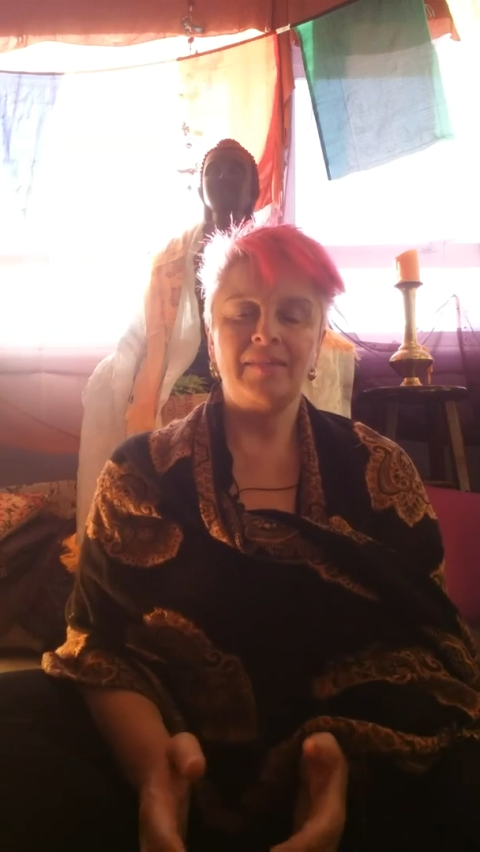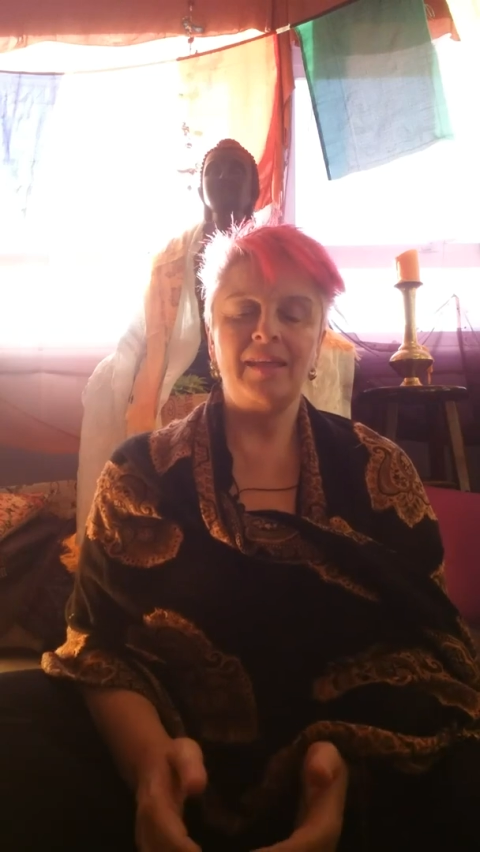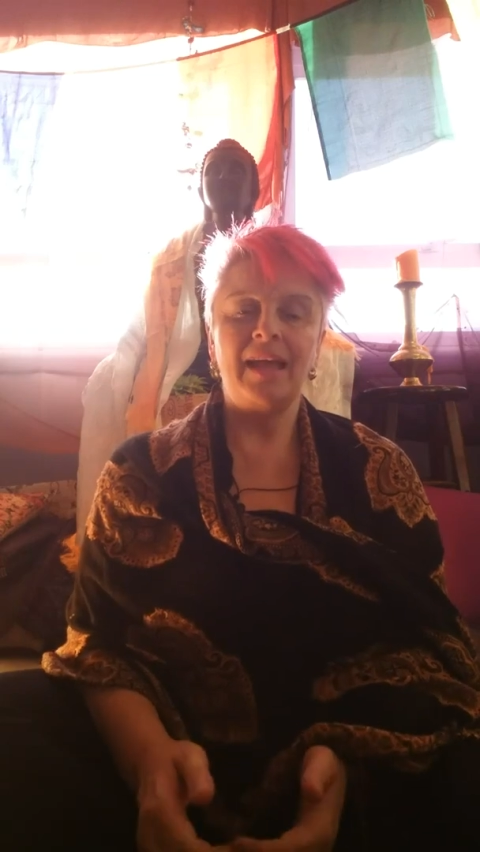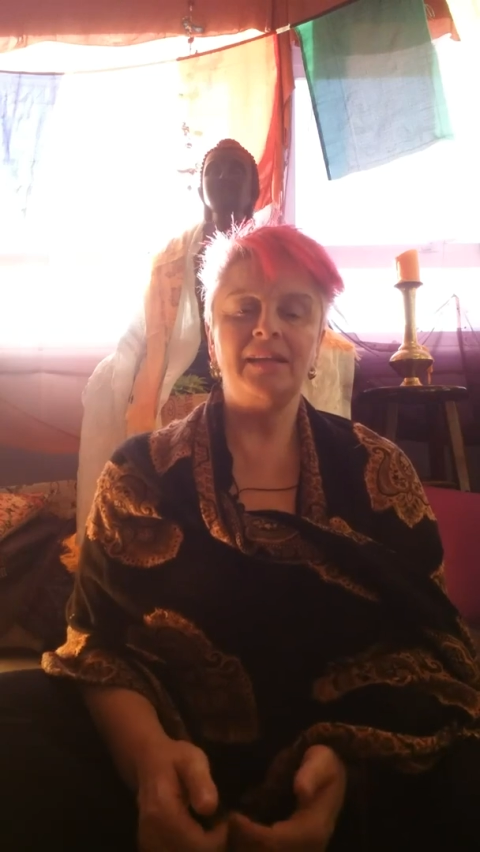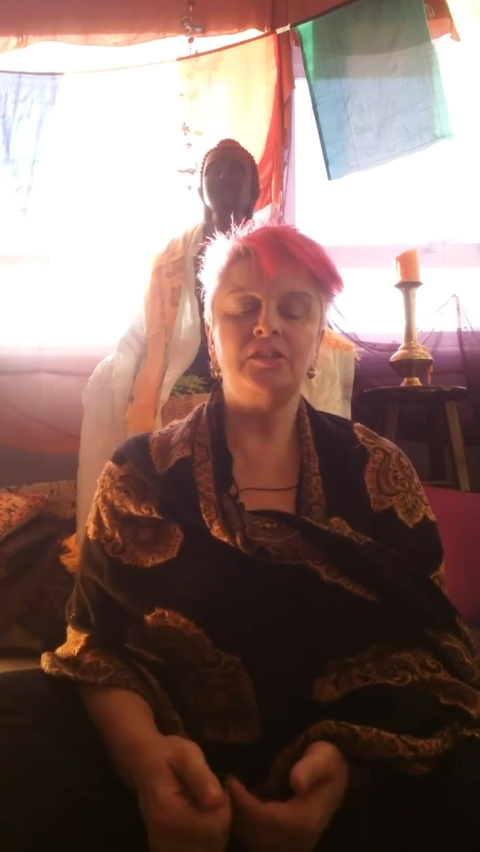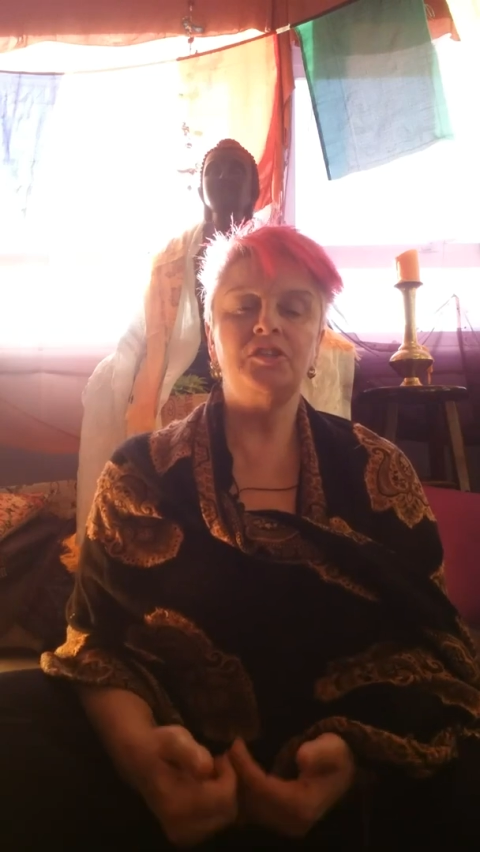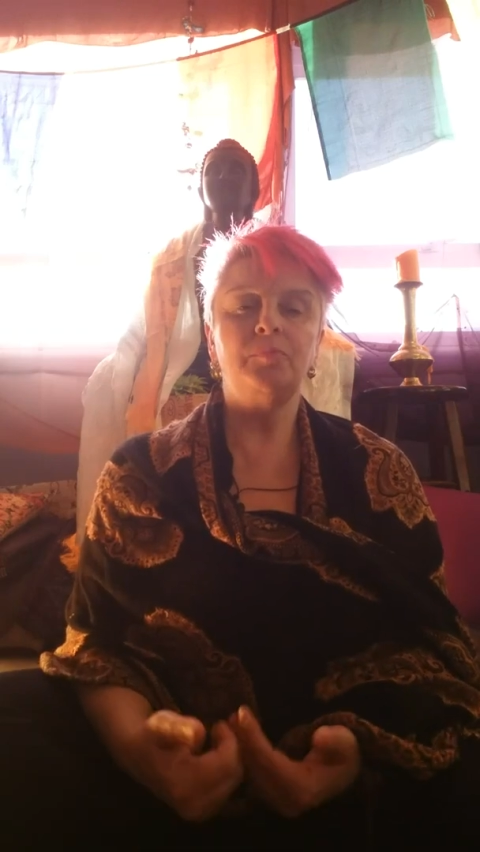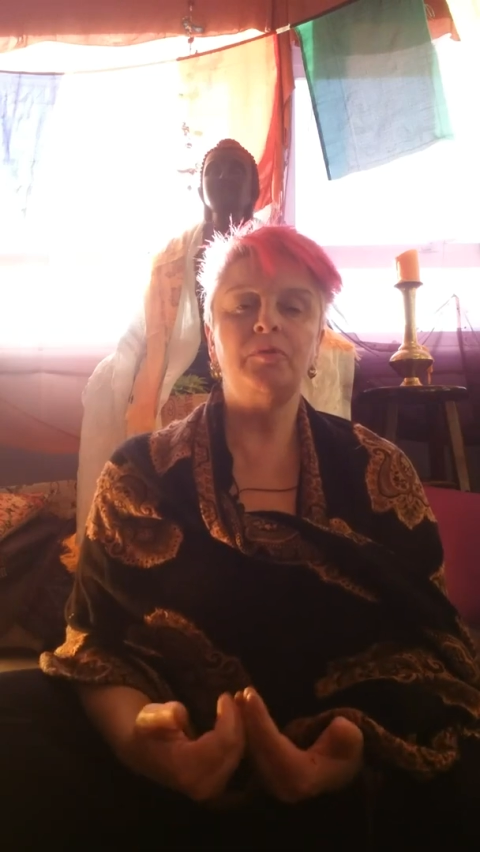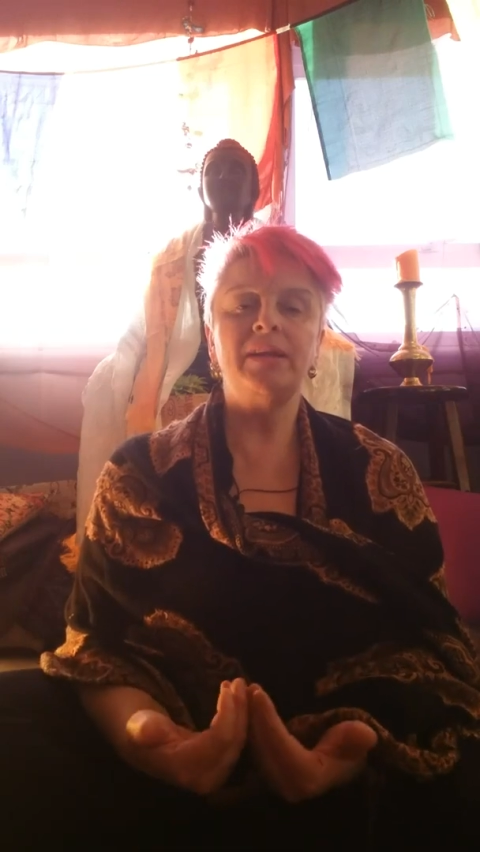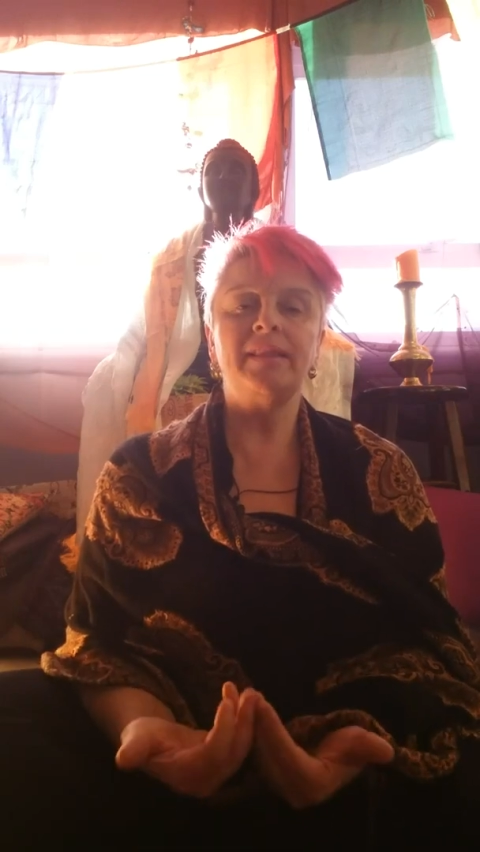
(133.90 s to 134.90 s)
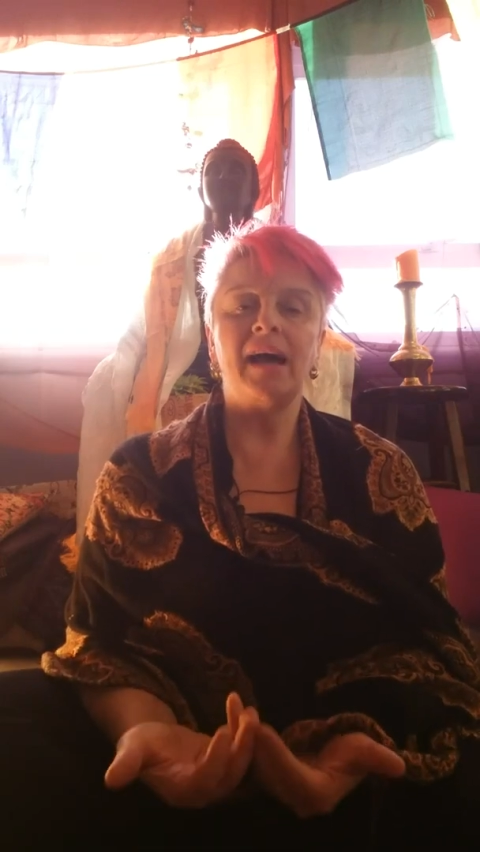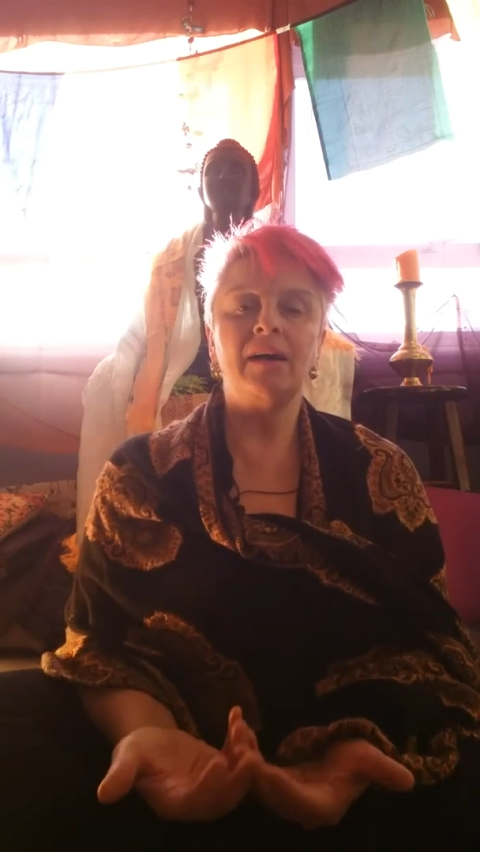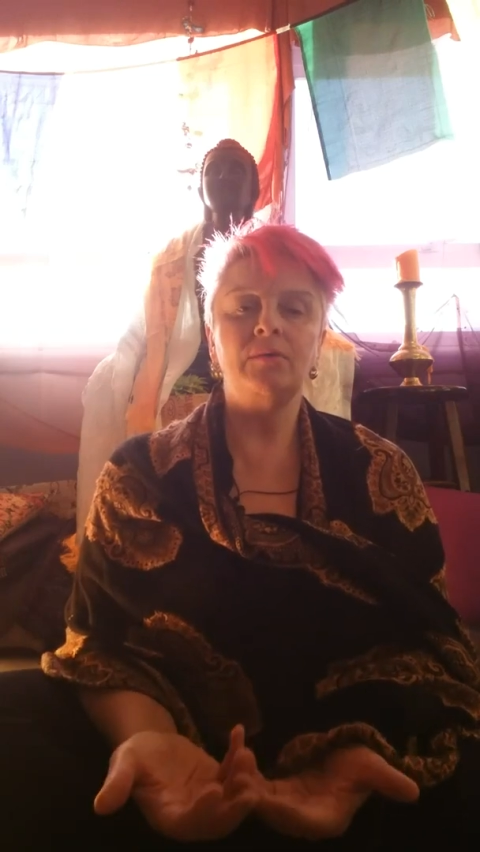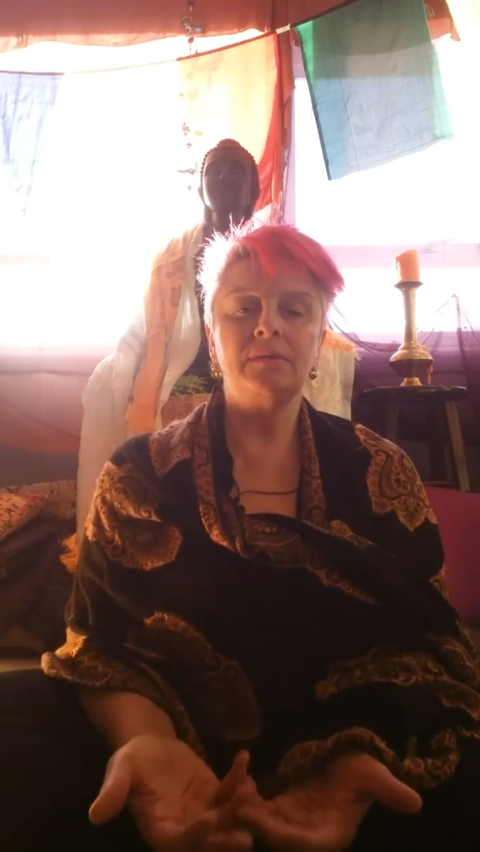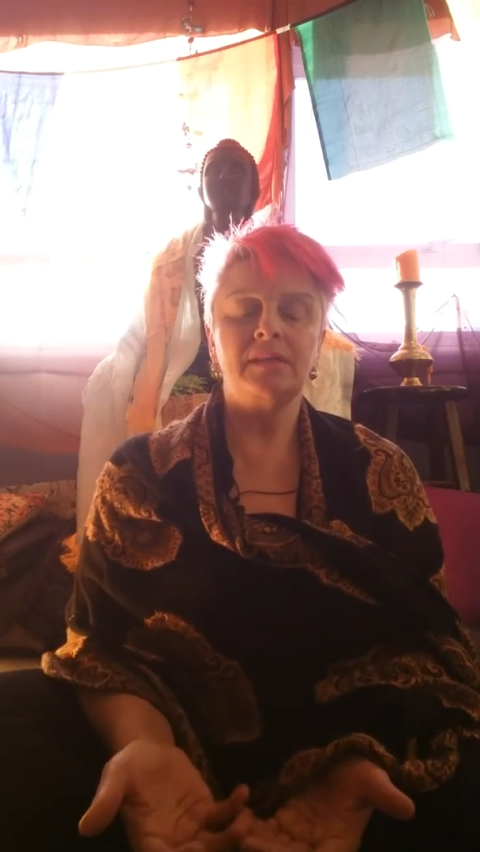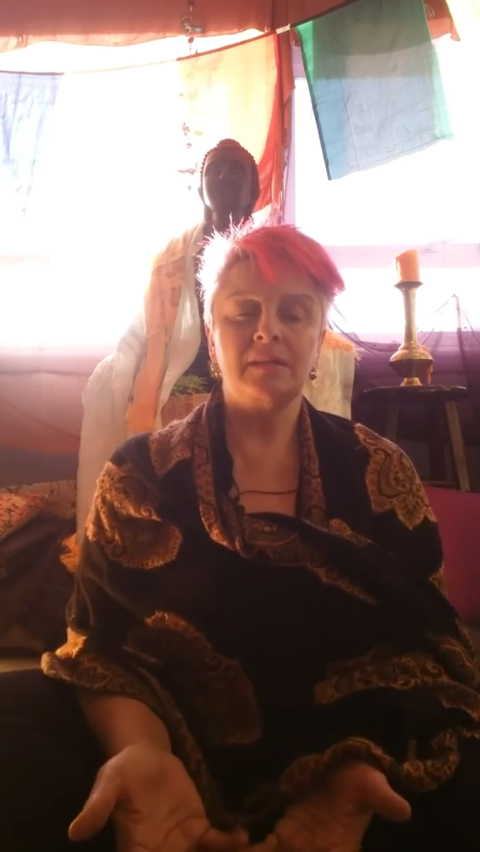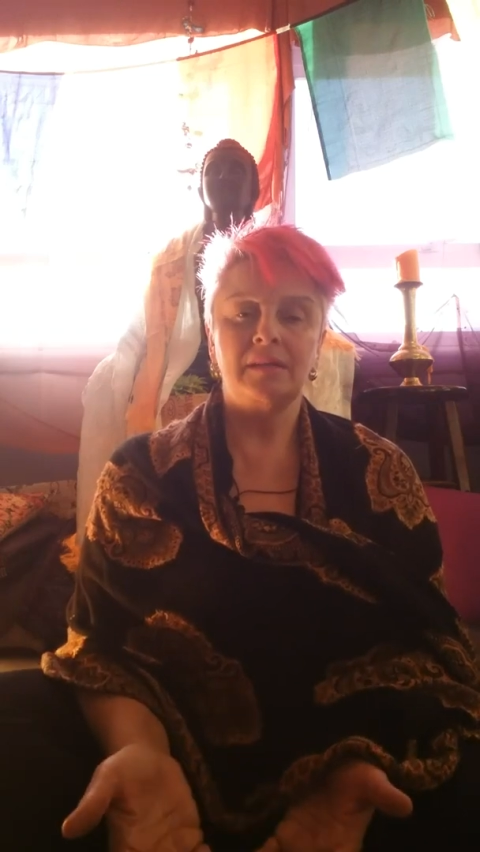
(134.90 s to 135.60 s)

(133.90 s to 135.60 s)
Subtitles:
And then as you breathe out,